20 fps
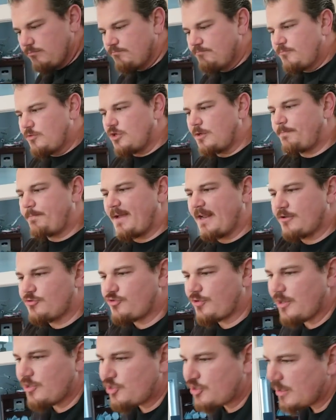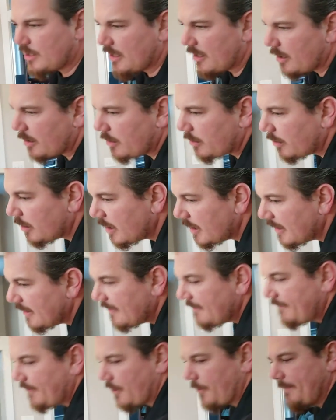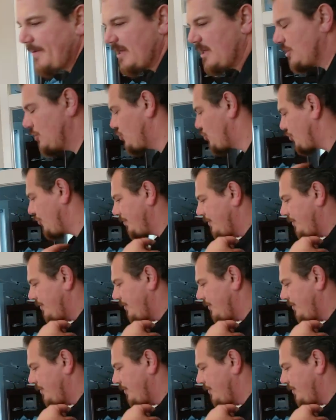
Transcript: good penetration there. Very big control